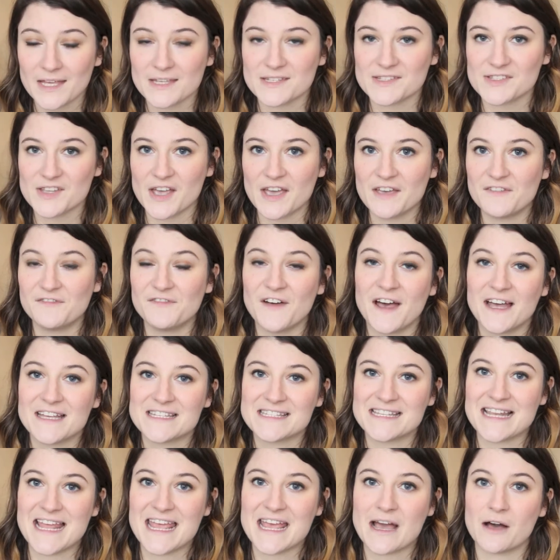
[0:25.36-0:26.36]
So
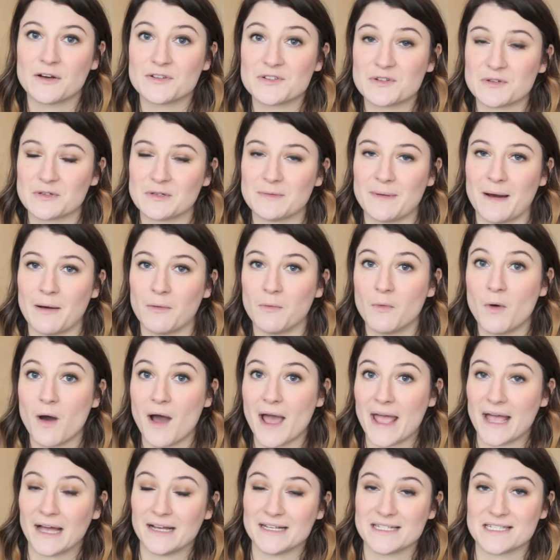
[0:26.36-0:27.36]
firstly I'll talk about
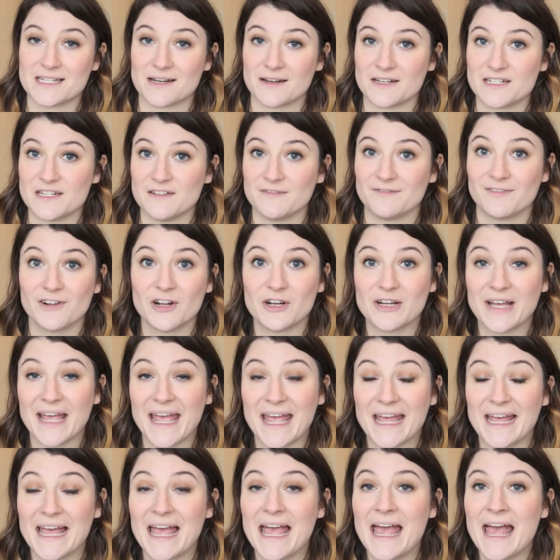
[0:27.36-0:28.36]
why I started
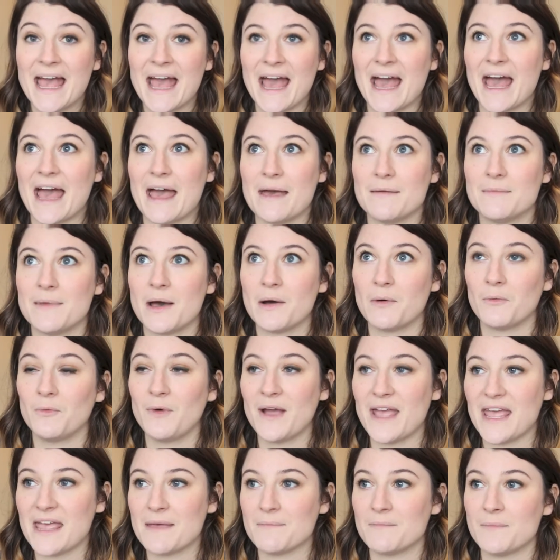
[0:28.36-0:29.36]
vlogging. Um,
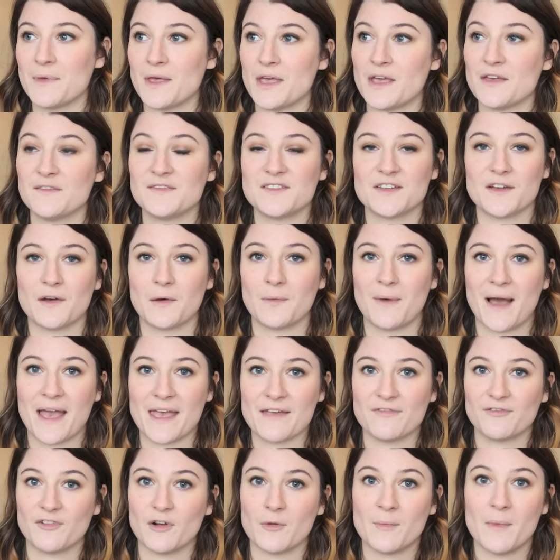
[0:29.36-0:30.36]
we moved
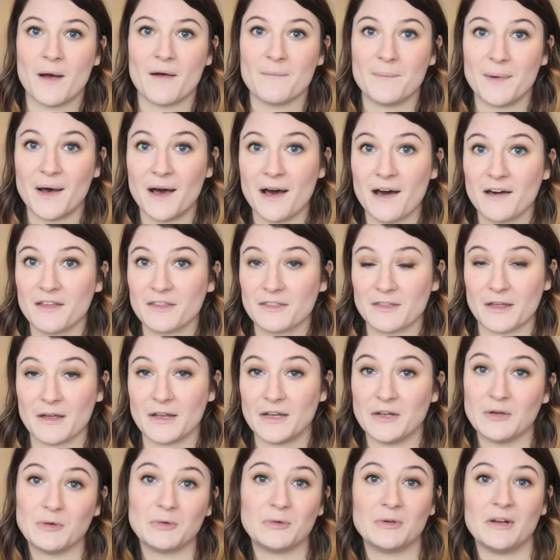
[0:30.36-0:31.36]
away from Bath
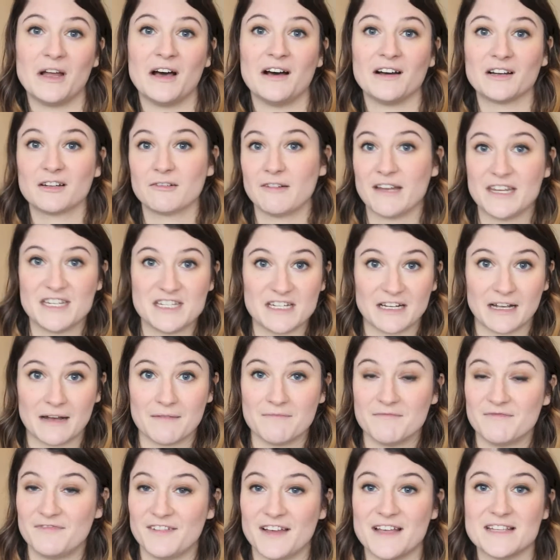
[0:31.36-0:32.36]
and all our creature
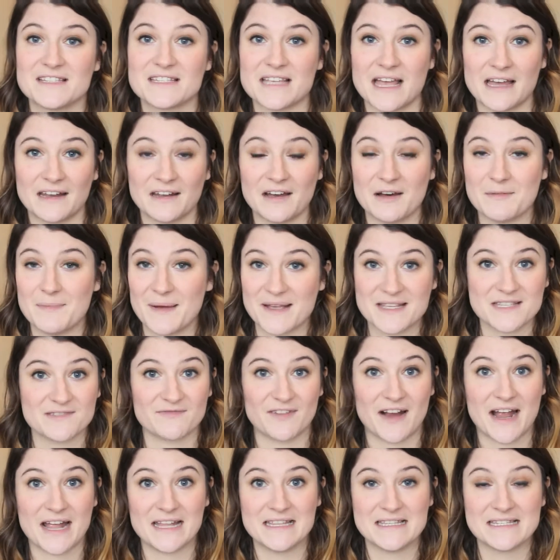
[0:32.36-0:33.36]
comforts and our
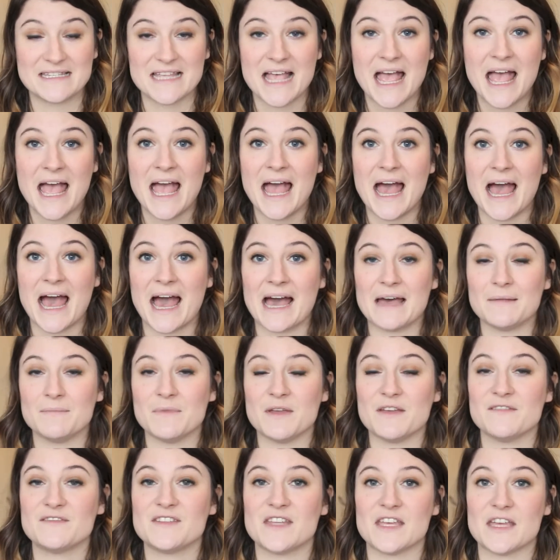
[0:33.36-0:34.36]
best friends and
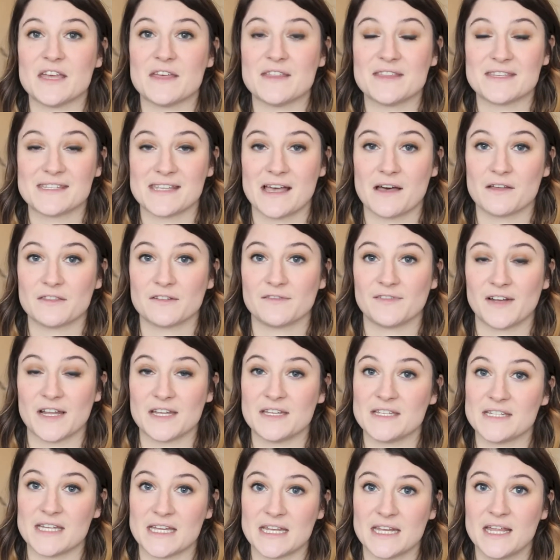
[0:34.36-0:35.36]
moved to the south of
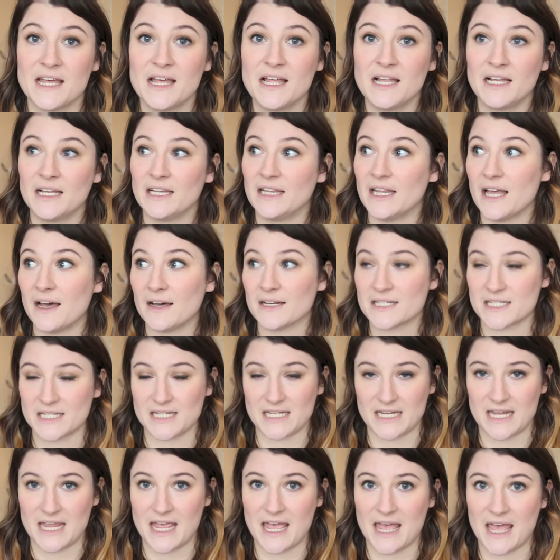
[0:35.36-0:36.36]
London
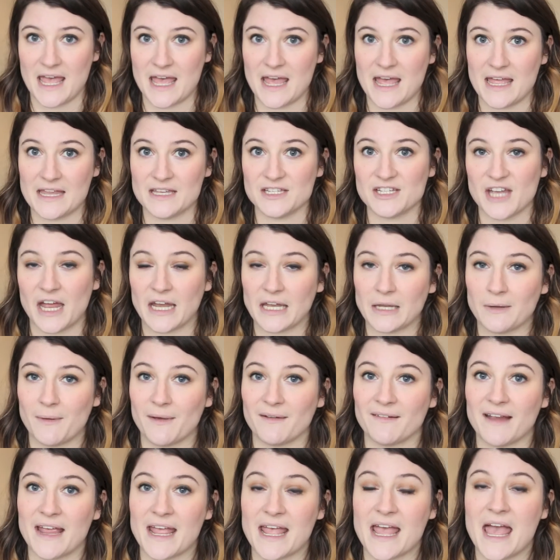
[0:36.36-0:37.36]
last year in
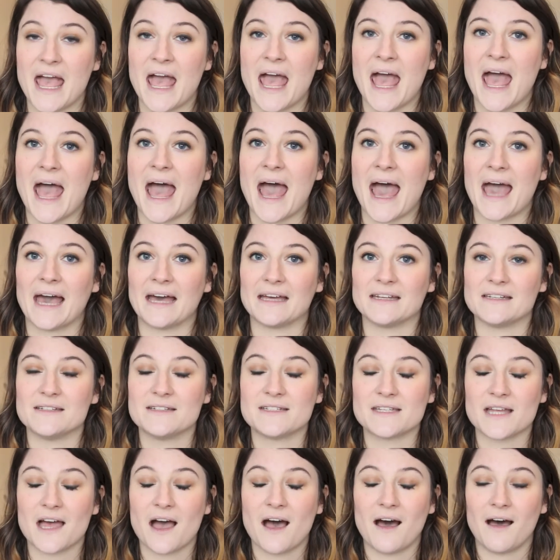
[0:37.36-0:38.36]
January,
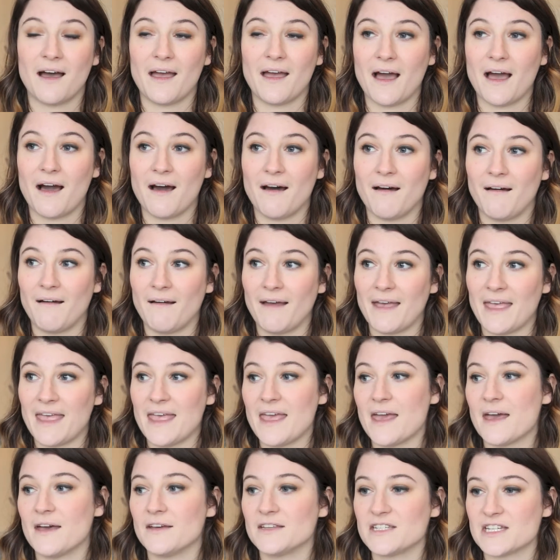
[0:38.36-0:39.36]
and
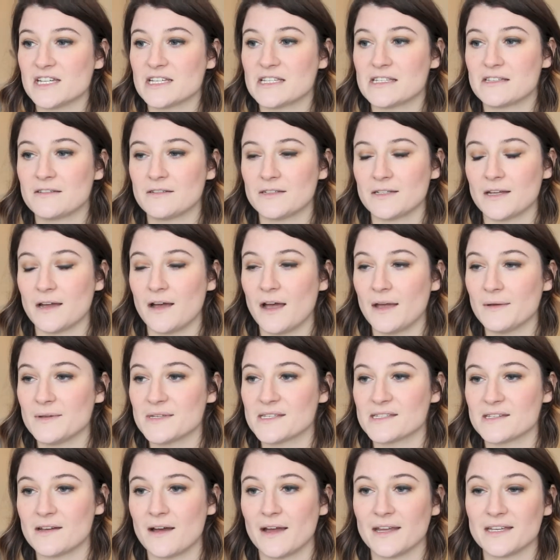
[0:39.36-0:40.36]
I just I
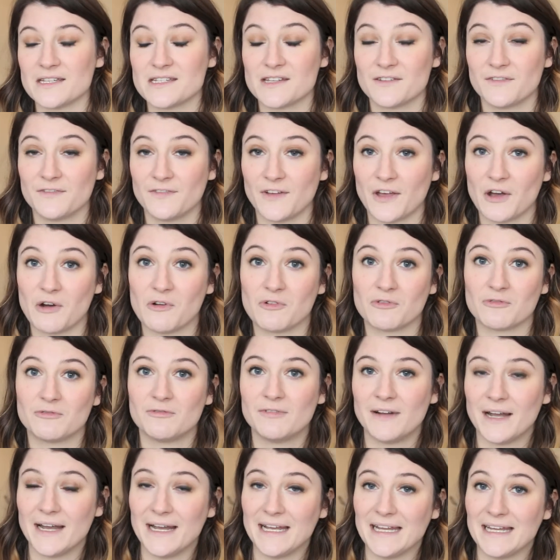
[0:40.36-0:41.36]
was starting to feel
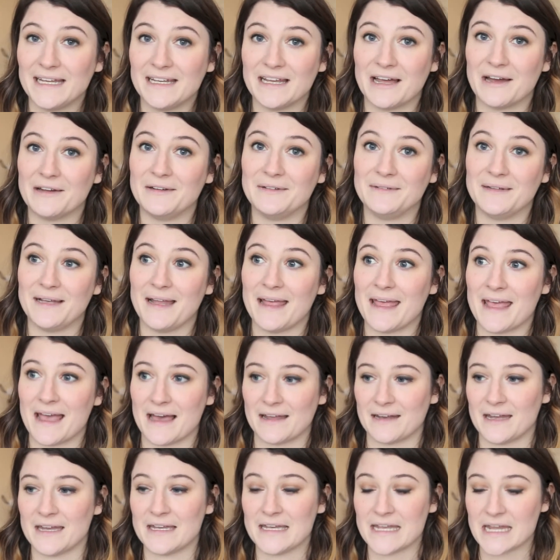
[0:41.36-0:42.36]
really lonely
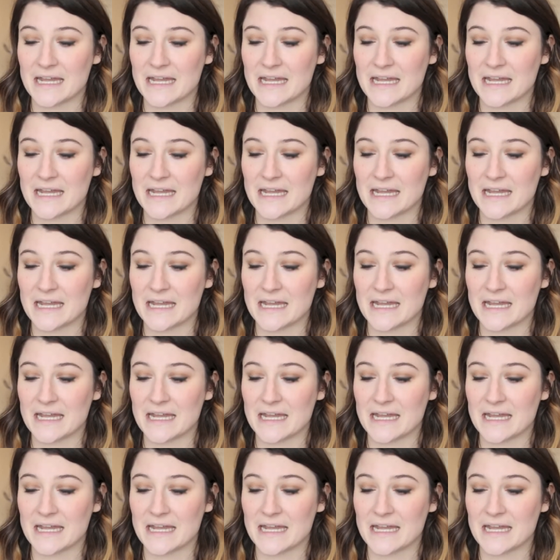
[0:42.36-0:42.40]
and I